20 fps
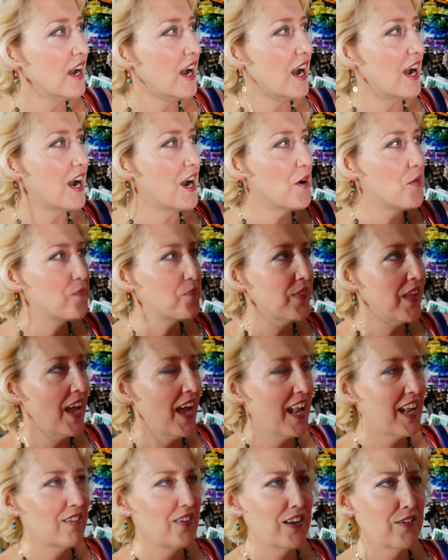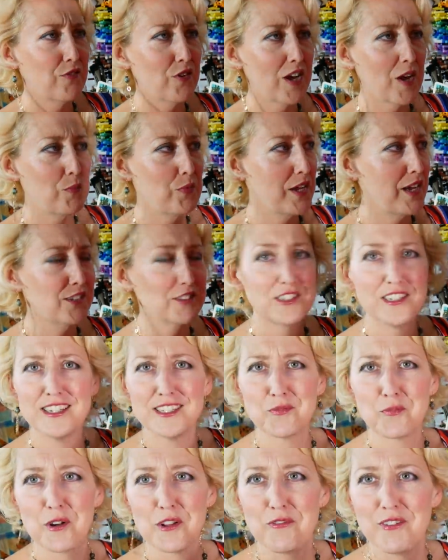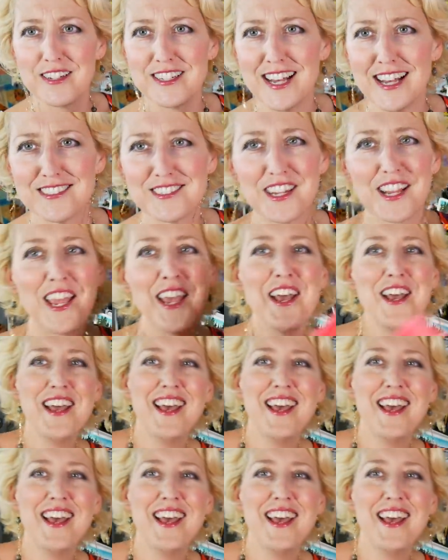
um, and I've had it for a couple of years and it's pretty fantastic.